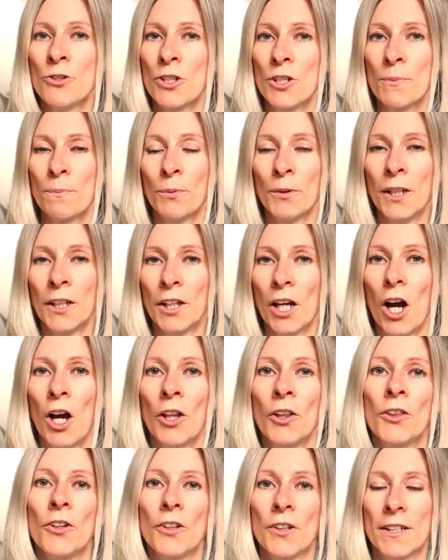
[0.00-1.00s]
you just put it
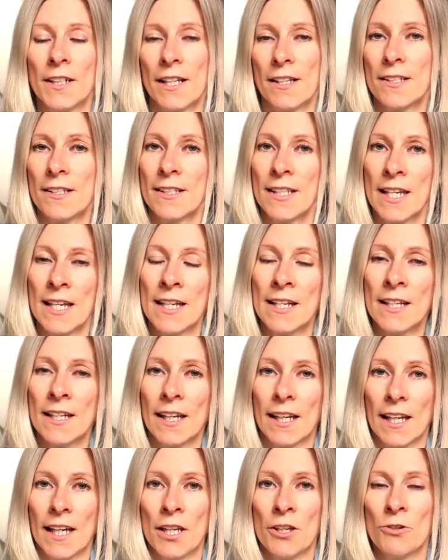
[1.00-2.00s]
under the
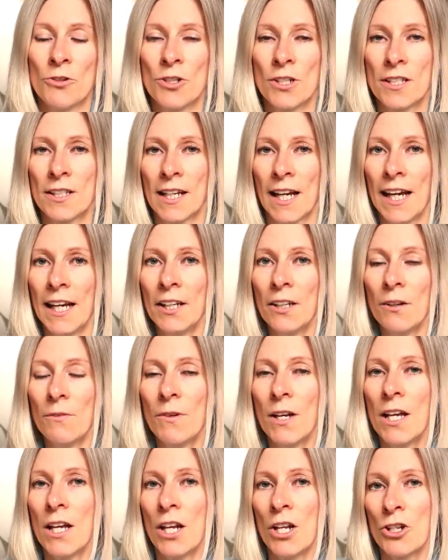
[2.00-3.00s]
sink and you just kind of
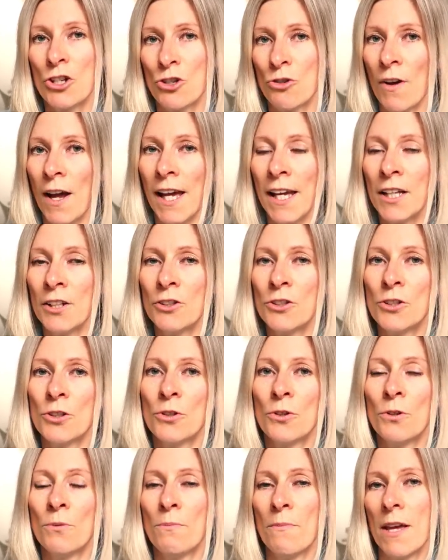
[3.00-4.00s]
trying
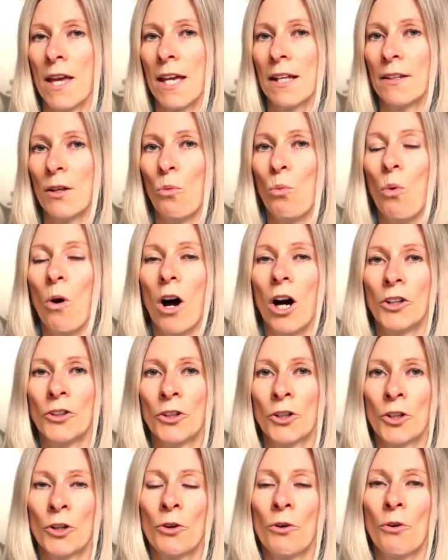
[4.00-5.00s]
to make the
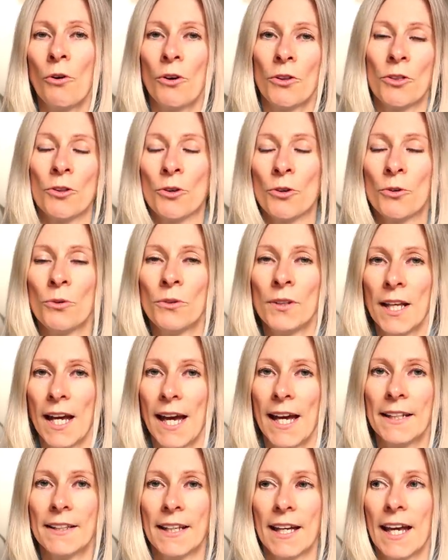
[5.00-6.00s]
water go through
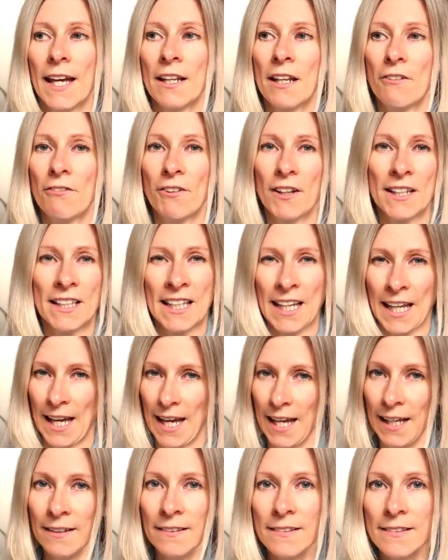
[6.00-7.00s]
that, and if it
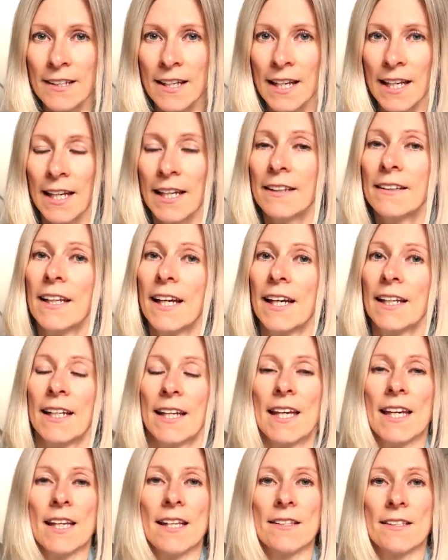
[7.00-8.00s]
can't, then
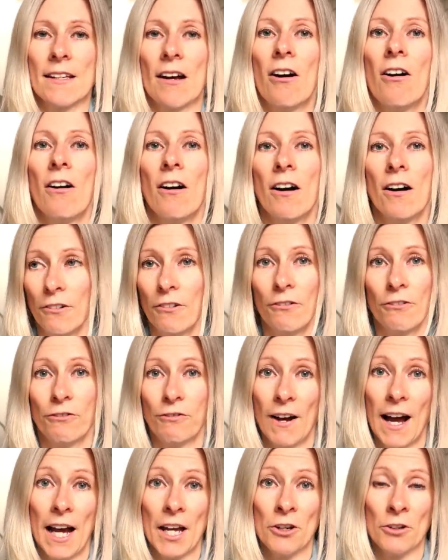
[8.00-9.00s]
it's a
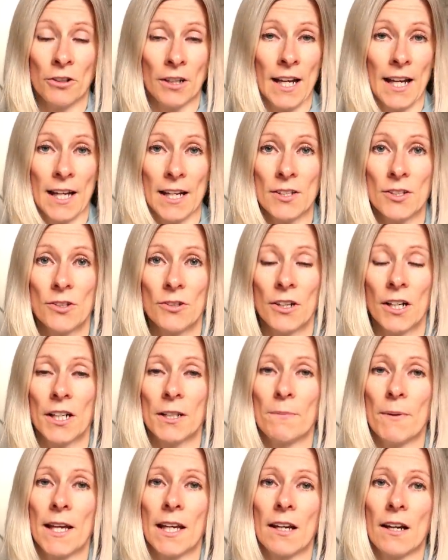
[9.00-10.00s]
fire
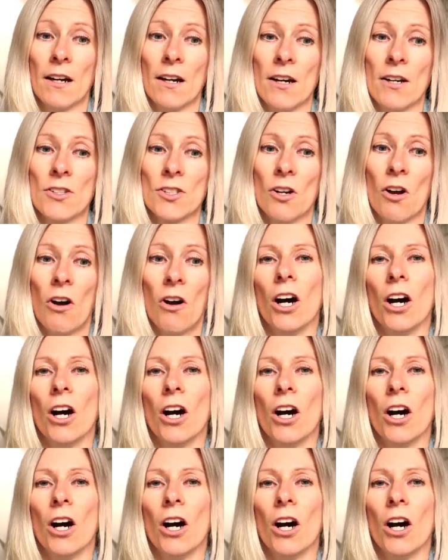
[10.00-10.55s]
hazard because